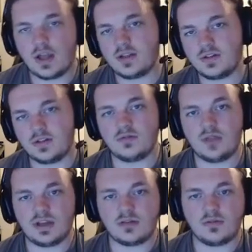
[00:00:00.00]
as you
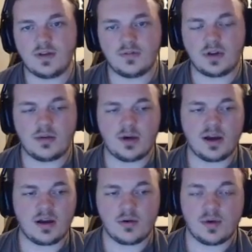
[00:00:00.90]
like level it up
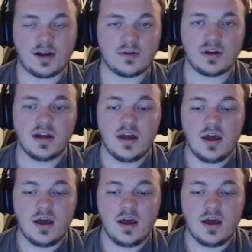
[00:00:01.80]
higher, or whatever,